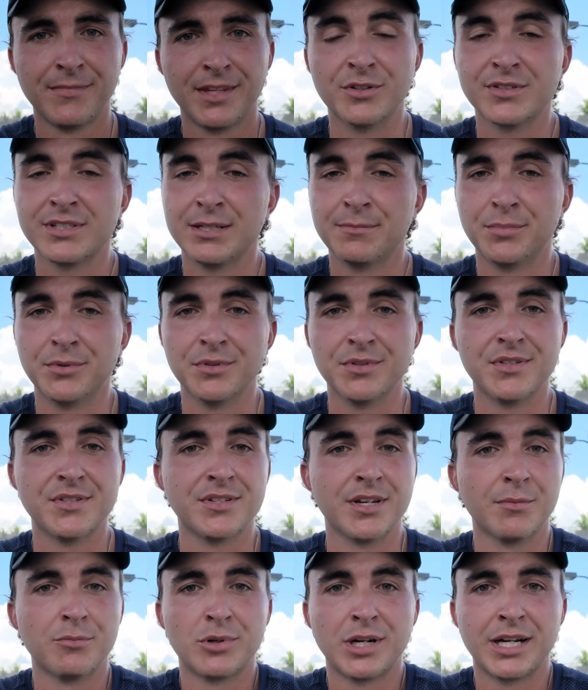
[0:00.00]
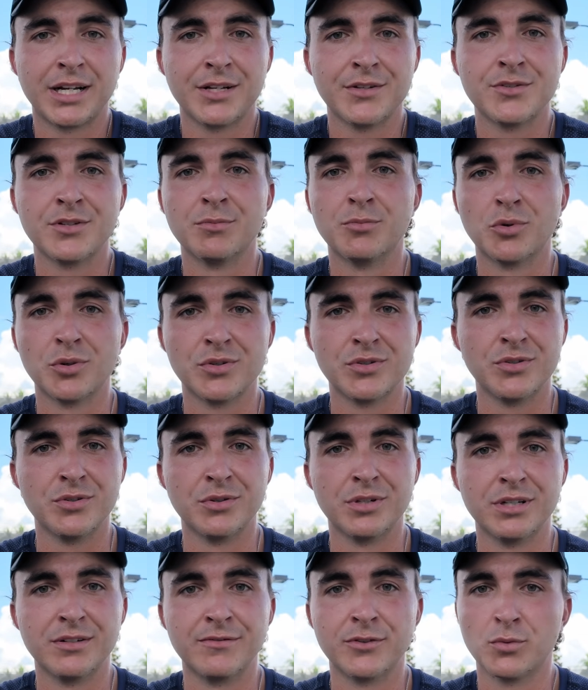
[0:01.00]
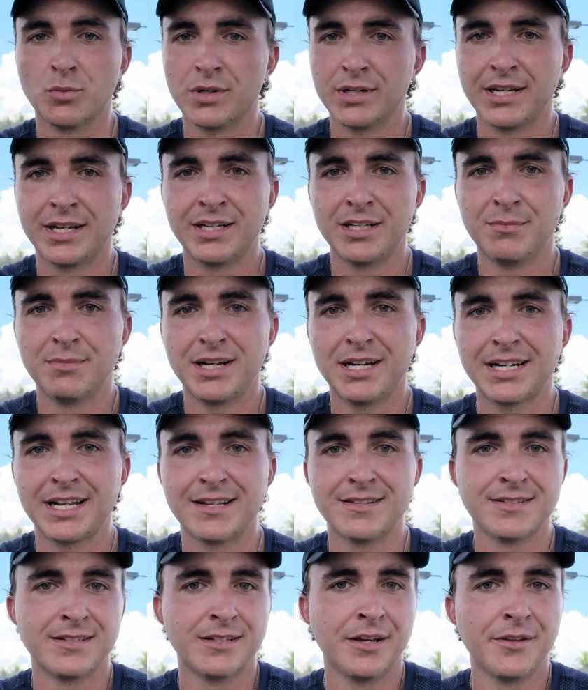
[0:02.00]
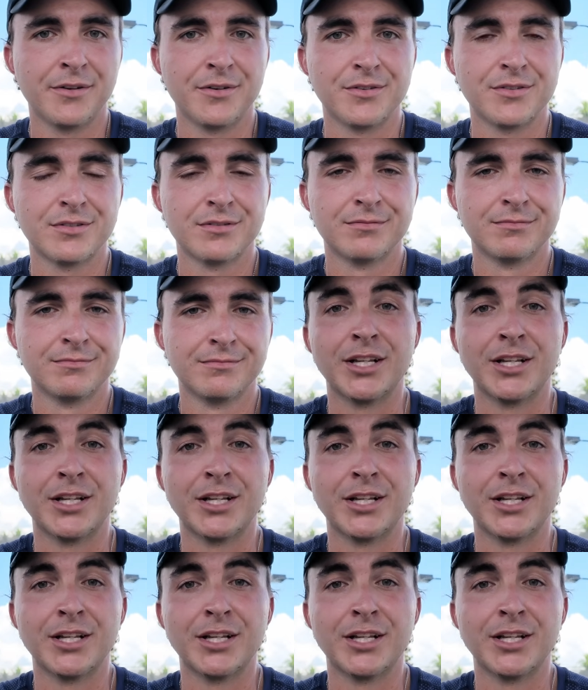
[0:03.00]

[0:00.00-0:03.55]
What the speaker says: For example, some rackets are more suited for one-handed backhands than others.